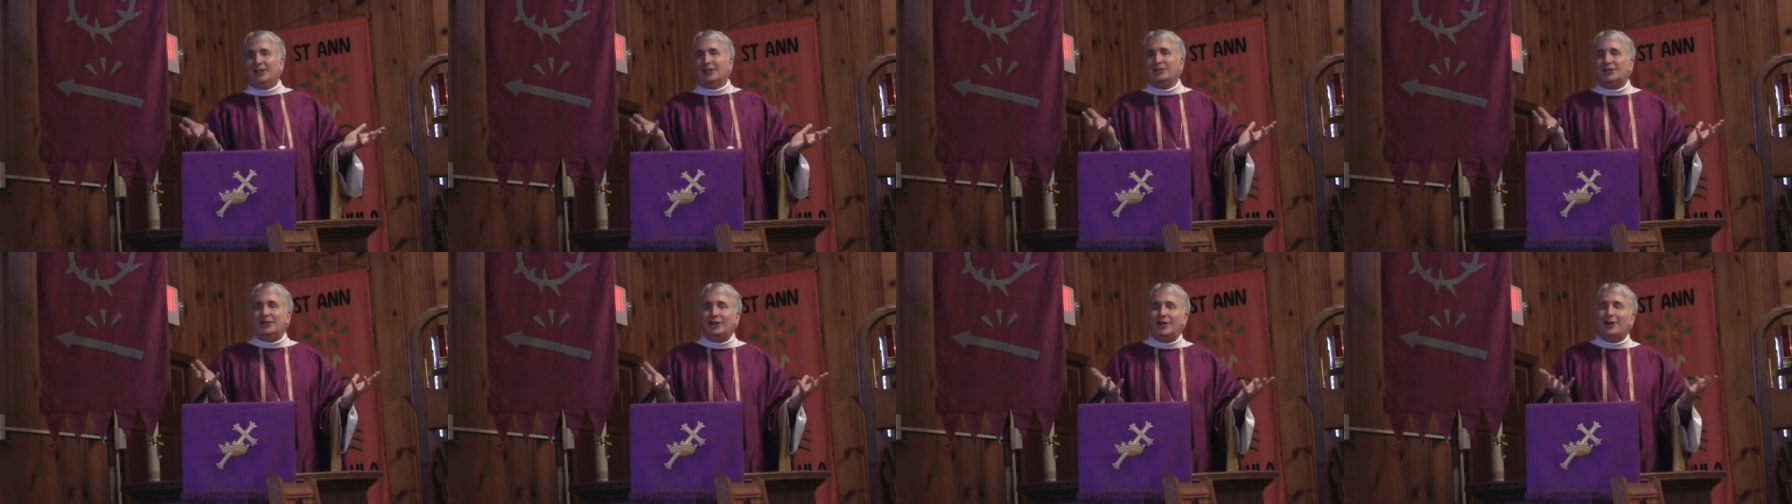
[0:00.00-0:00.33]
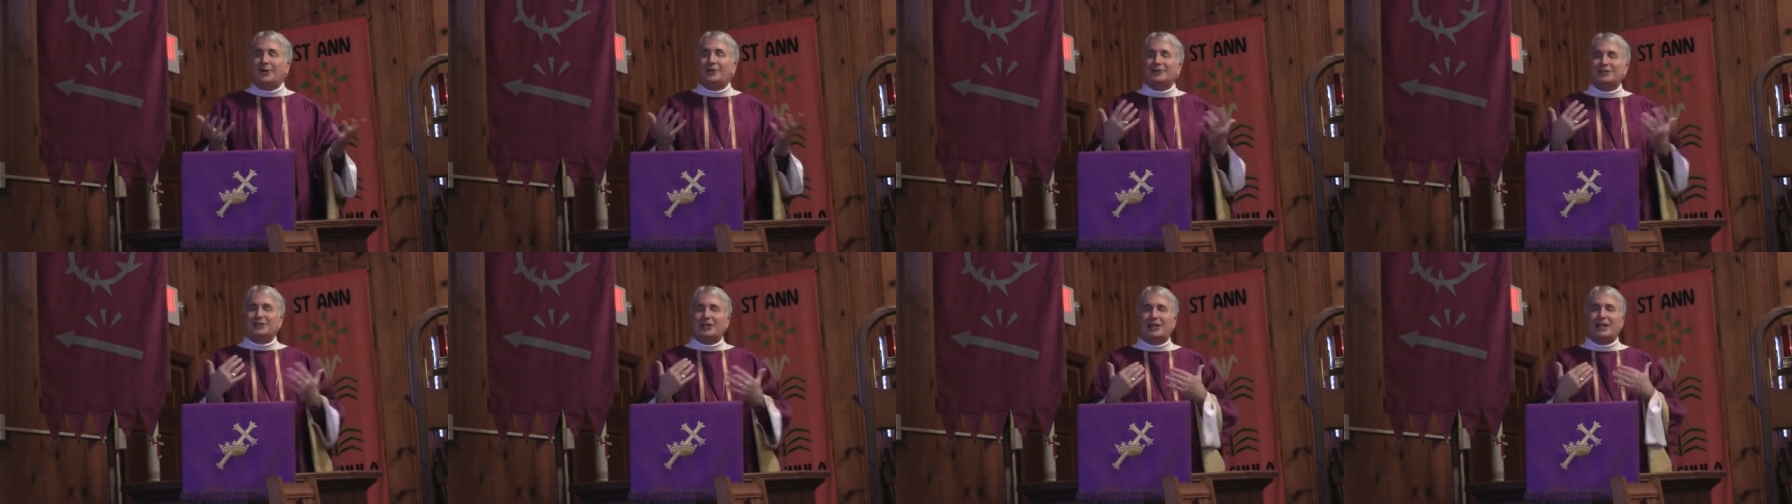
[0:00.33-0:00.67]

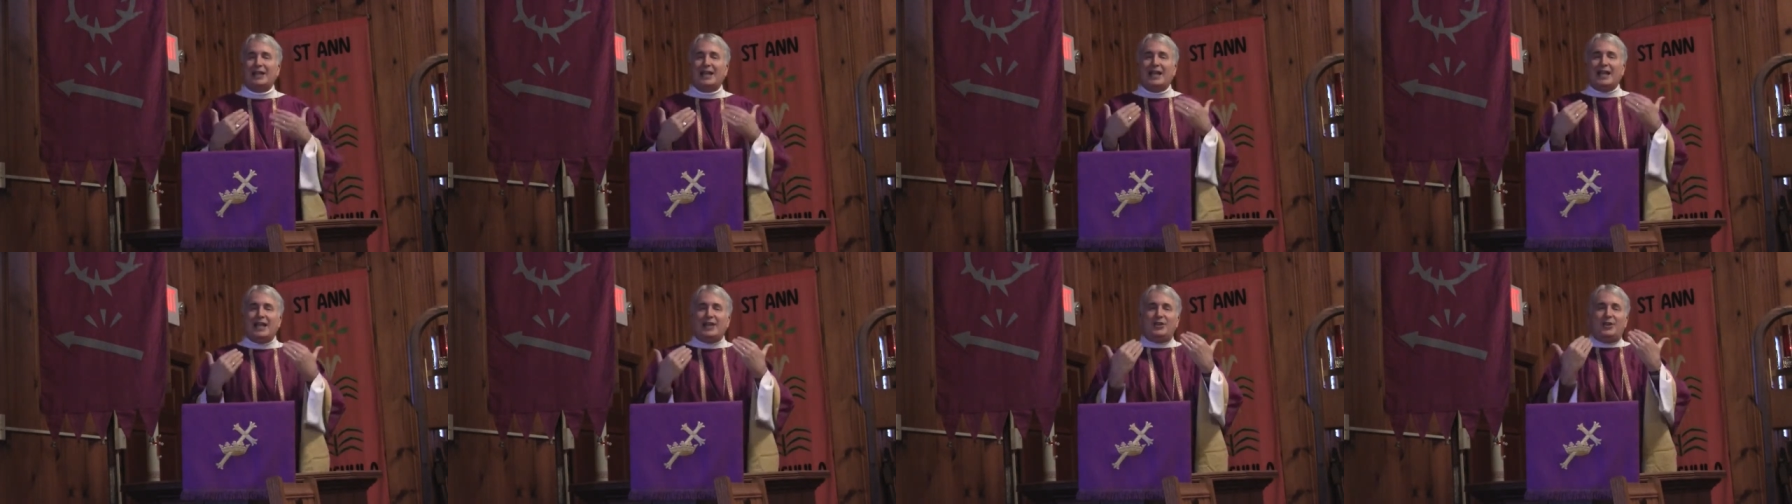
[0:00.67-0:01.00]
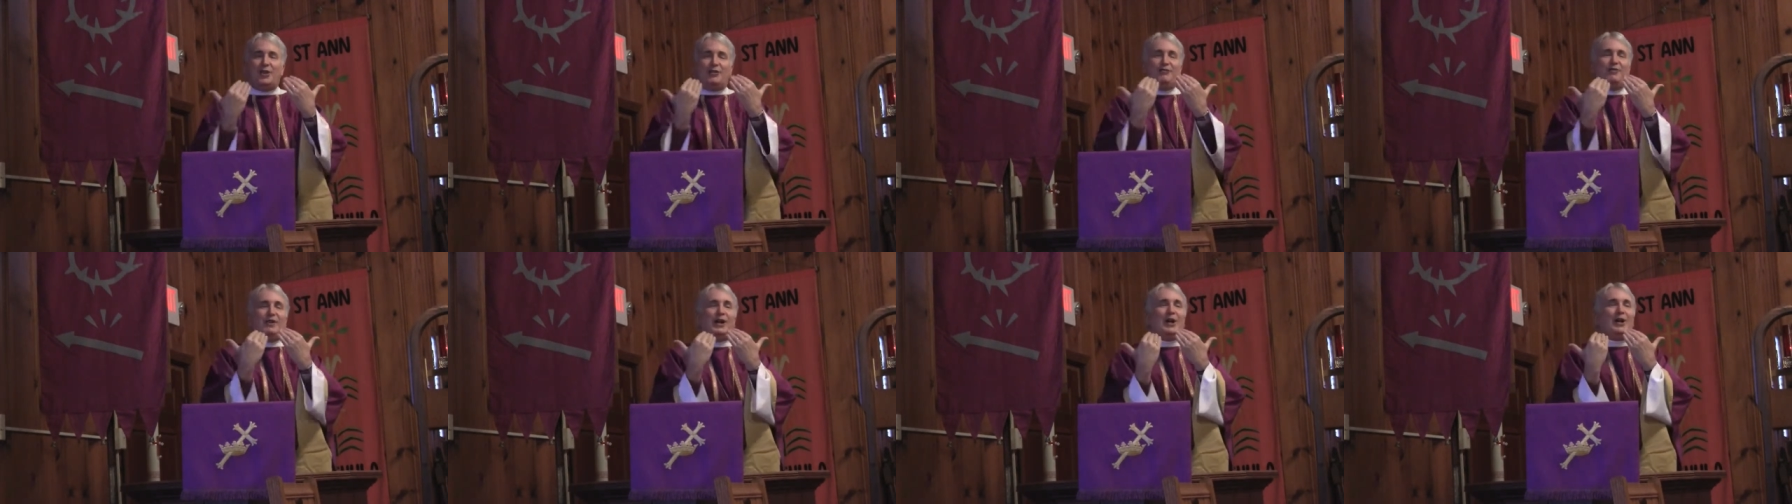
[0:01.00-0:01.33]
No, it's a,
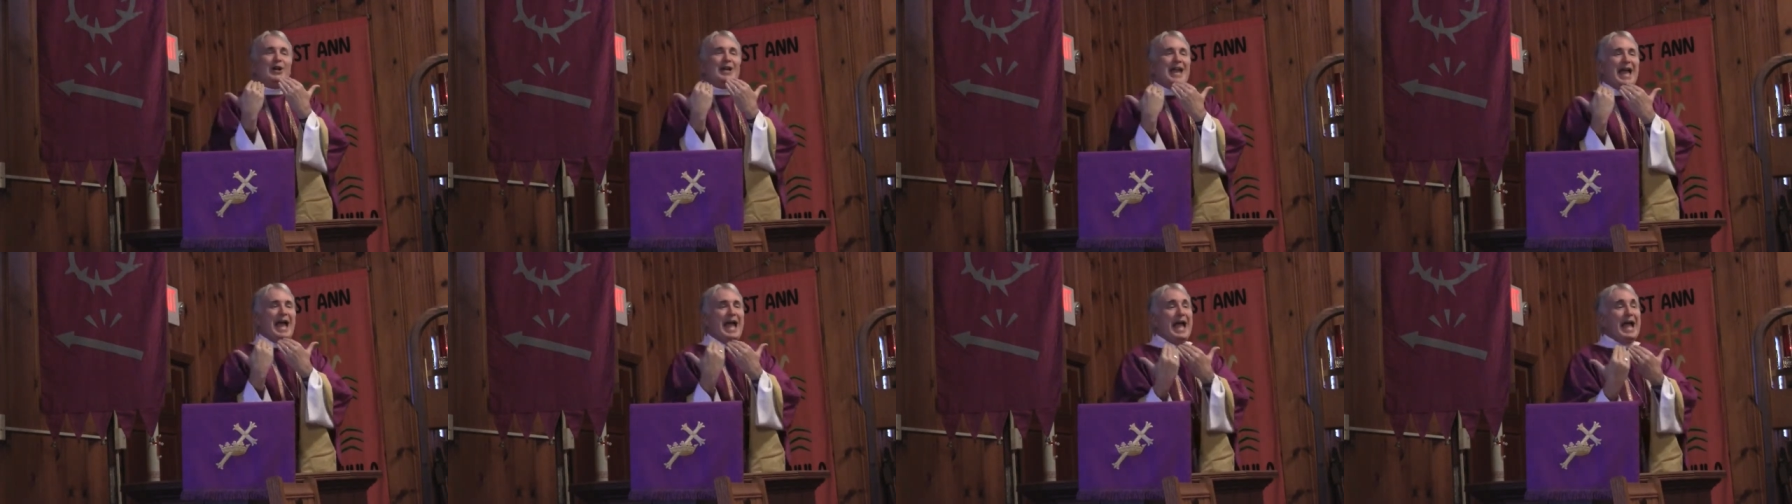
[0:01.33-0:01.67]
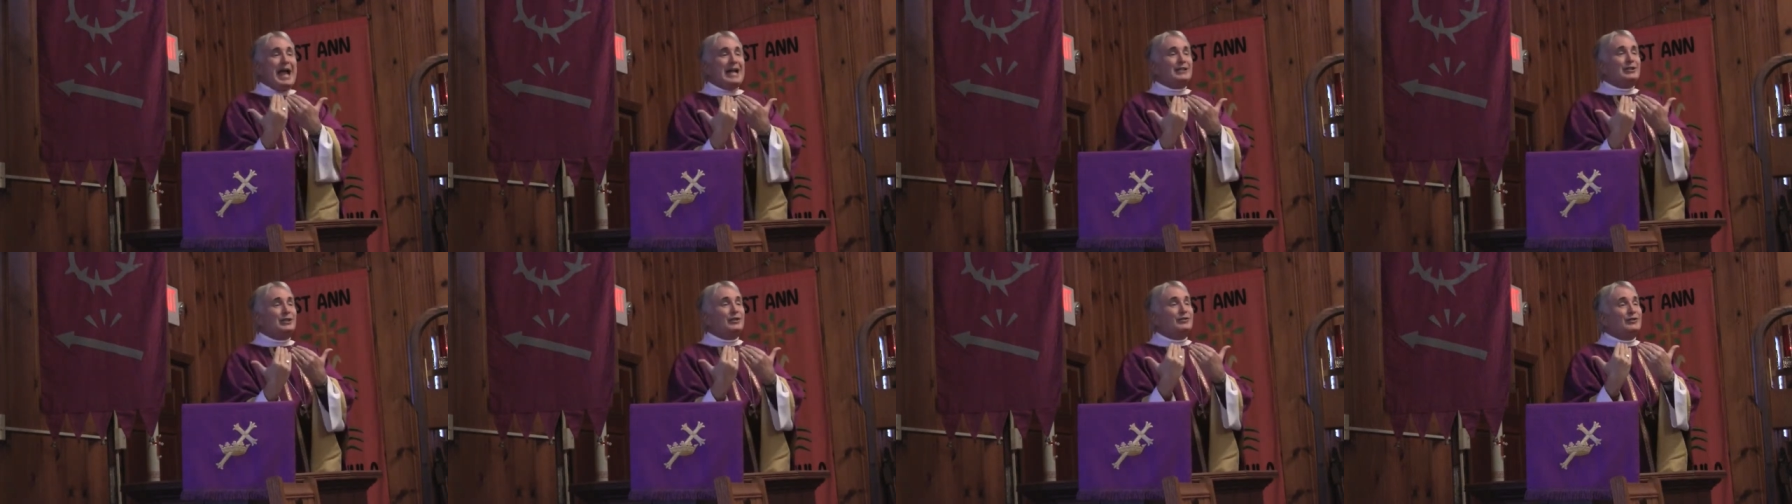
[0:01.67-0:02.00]
the very
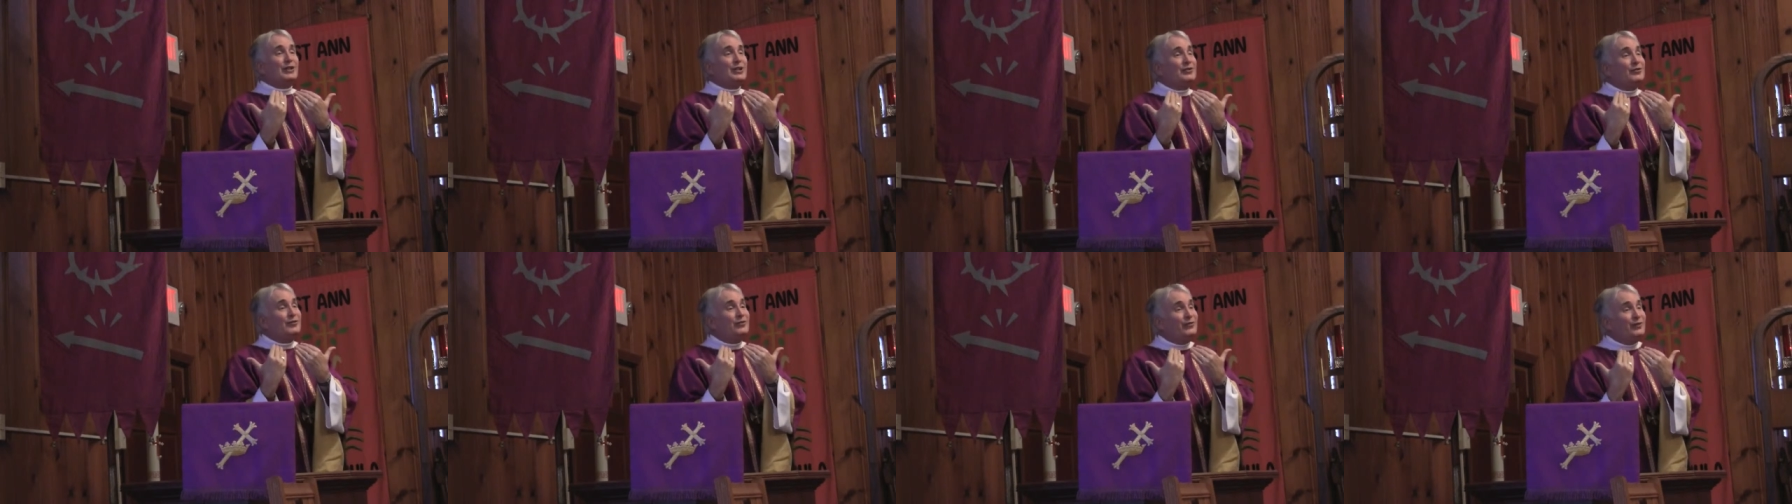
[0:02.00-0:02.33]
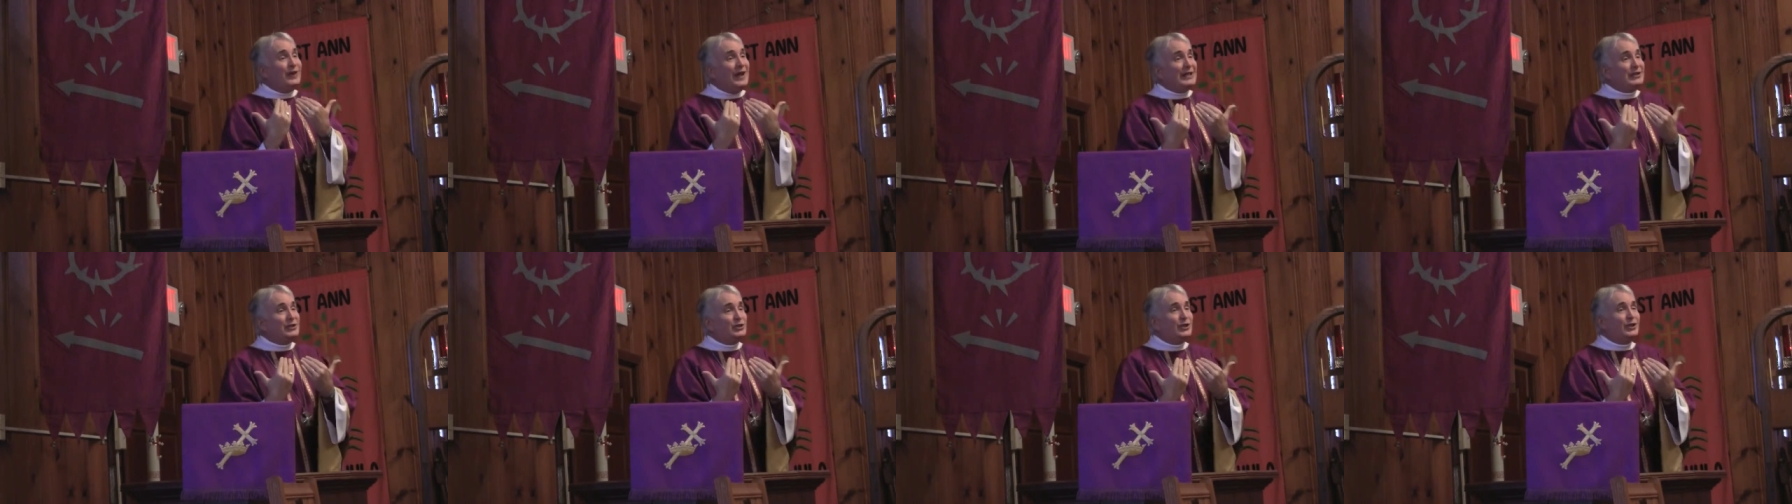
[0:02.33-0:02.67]
act of
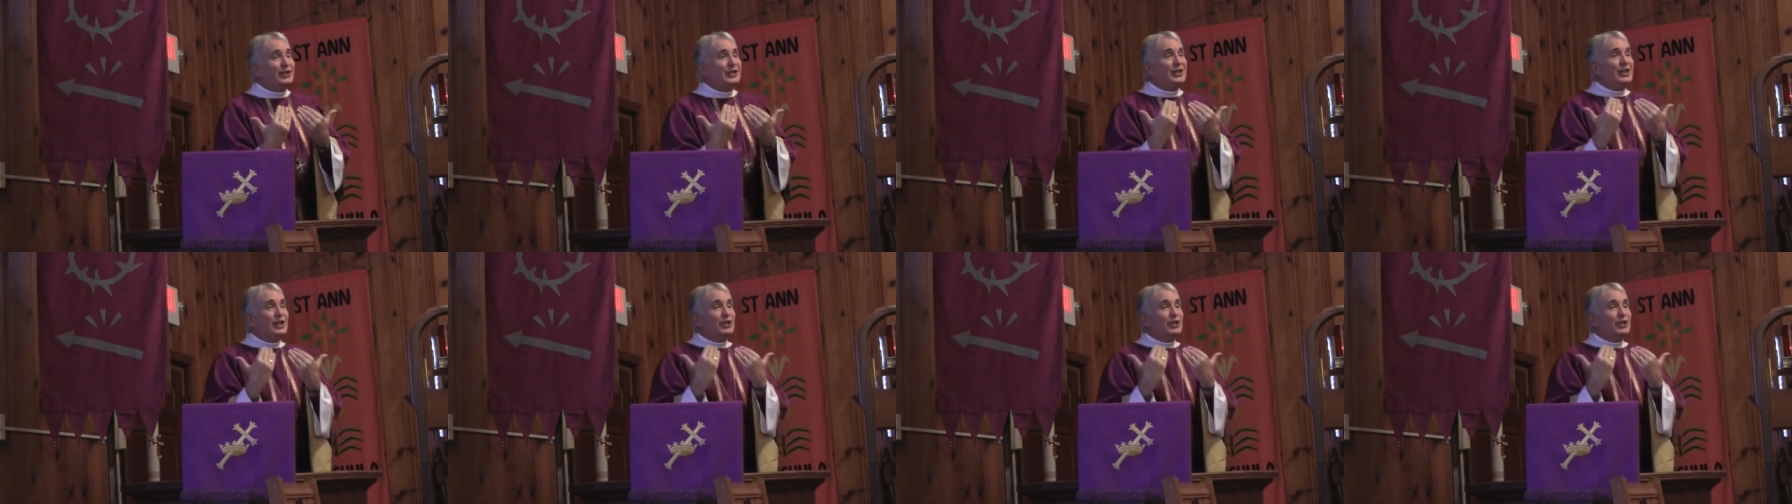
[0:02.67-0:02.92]
confession